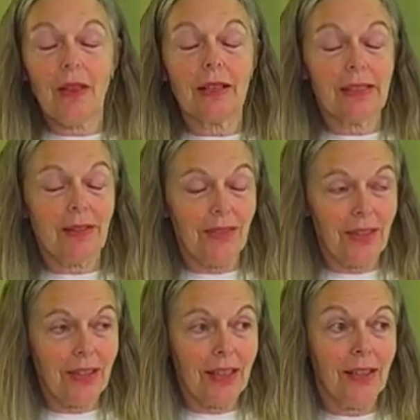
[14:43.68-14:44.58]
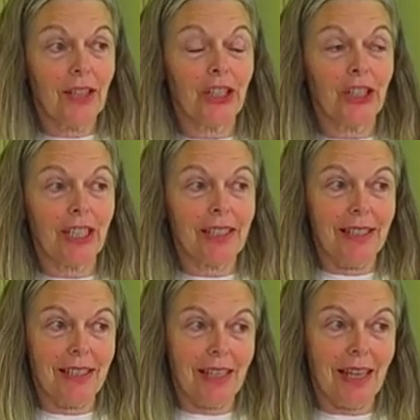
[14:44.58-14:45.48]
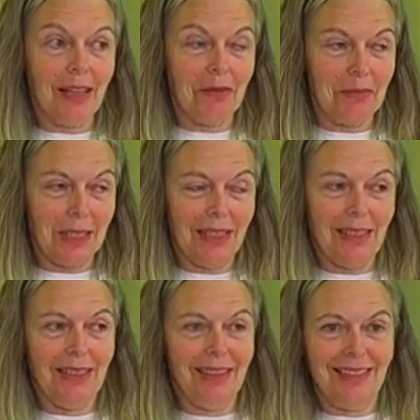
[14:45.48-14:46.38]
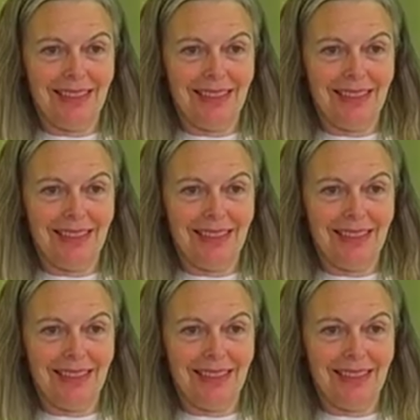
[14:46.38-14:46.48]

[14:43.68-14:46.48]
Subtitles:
That's a very good statement.